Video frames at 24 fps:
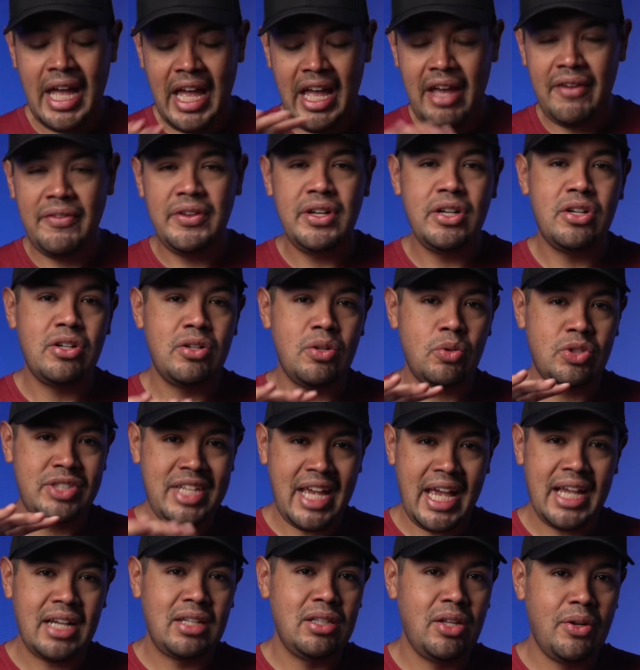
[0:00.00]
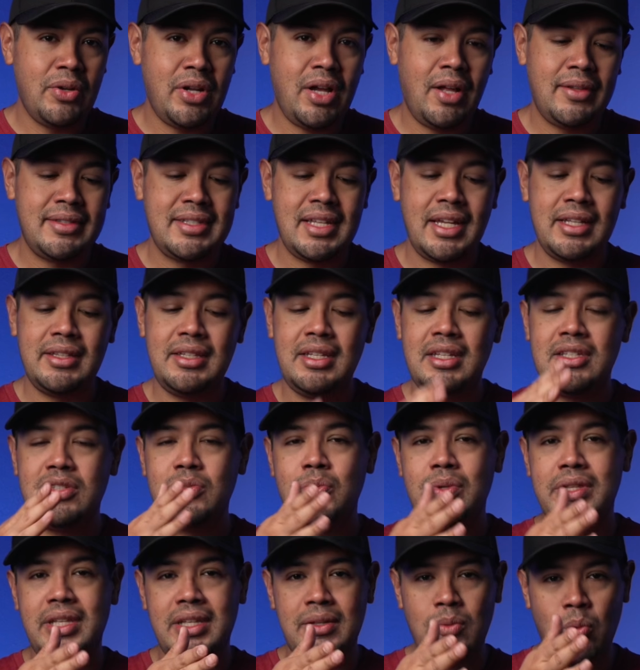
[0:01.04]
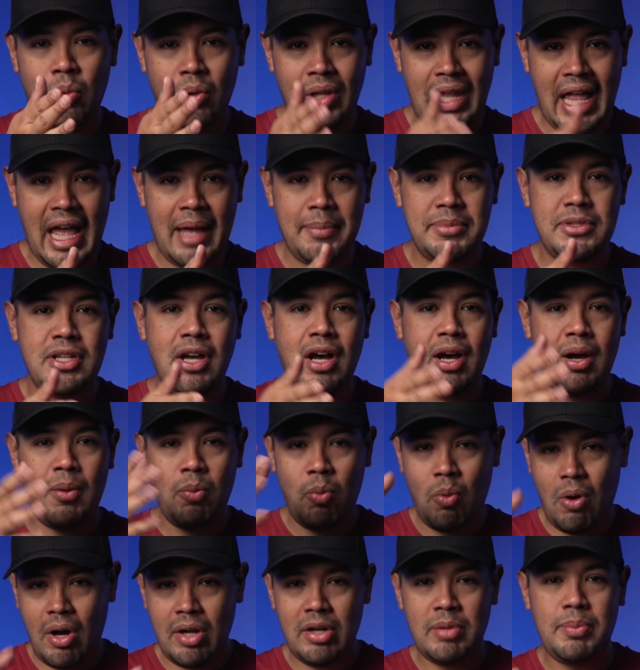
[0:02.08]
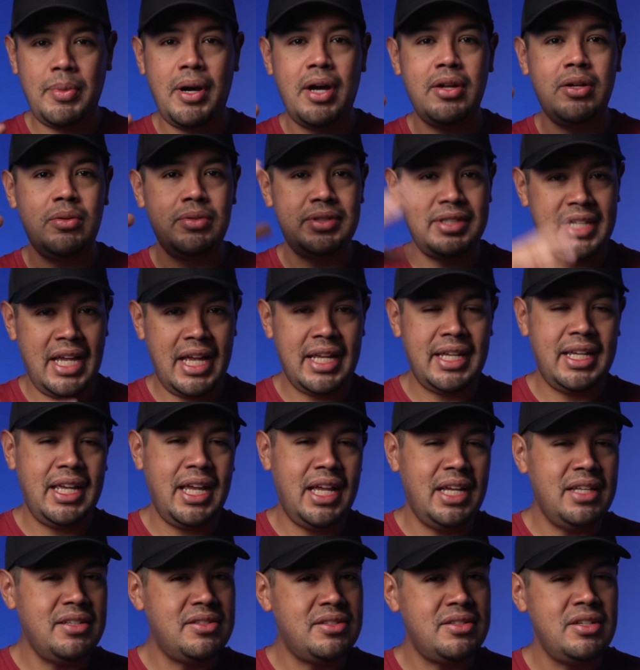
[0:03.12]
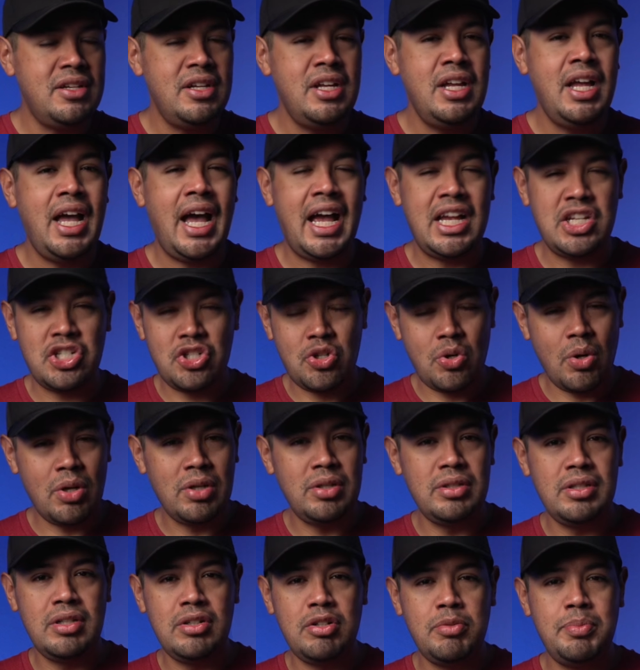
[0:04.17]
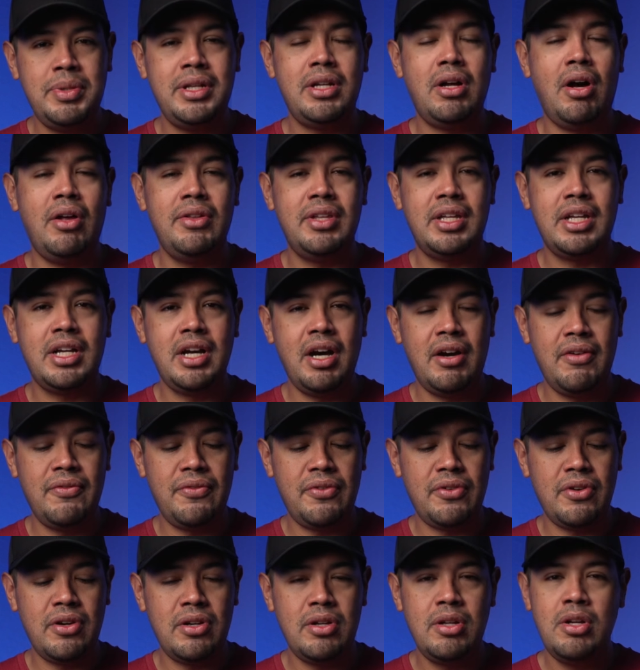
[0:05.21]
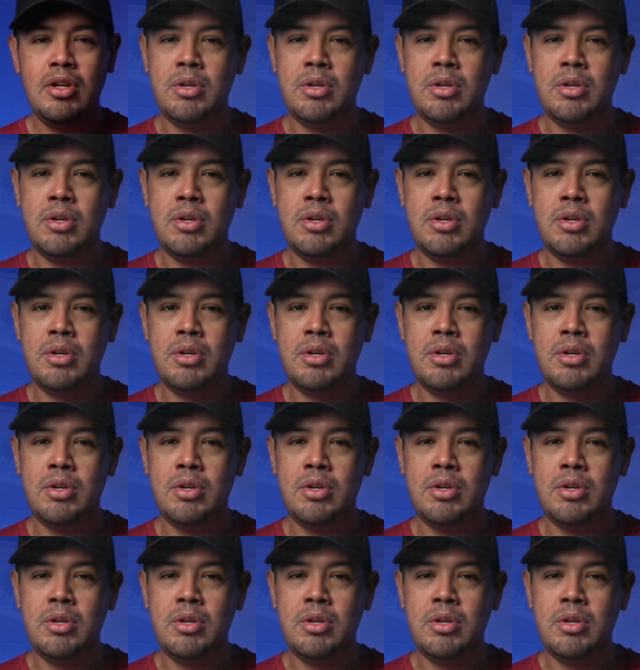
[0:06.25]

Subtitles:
Heavier tech loadouts like this with a laptop, water bottle, tech case, I struggled a little bit on the comfort,